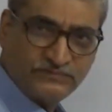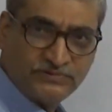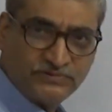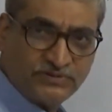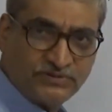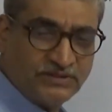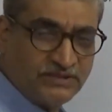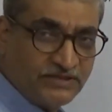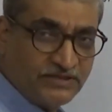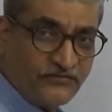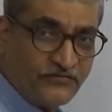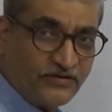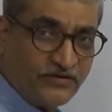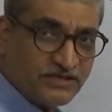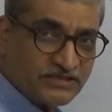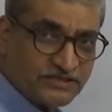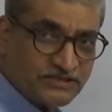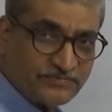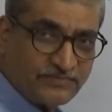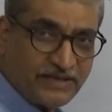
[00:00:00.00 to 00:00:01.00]
So this is the
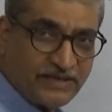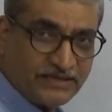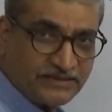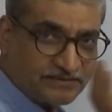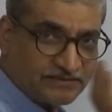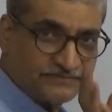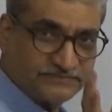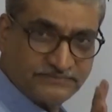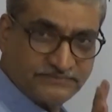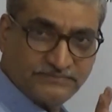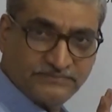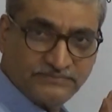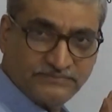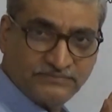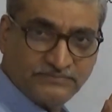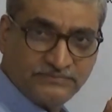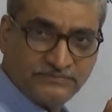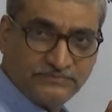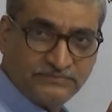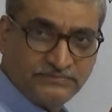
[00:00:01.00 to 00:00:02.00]
first part.
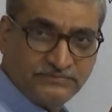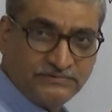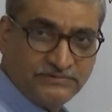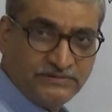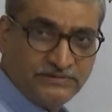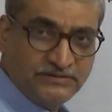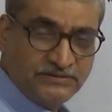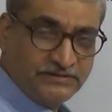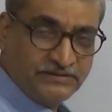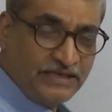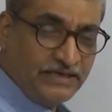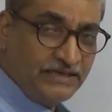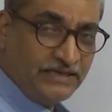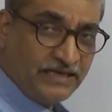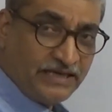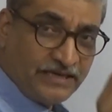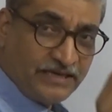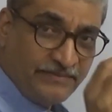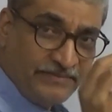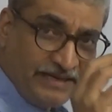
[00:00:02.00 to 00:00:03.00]
Then
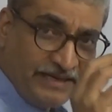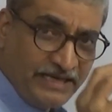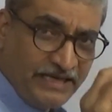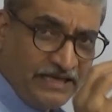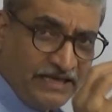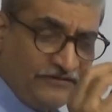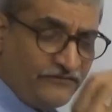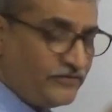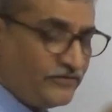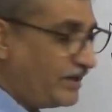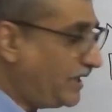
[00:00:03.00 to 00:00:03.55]
the remaining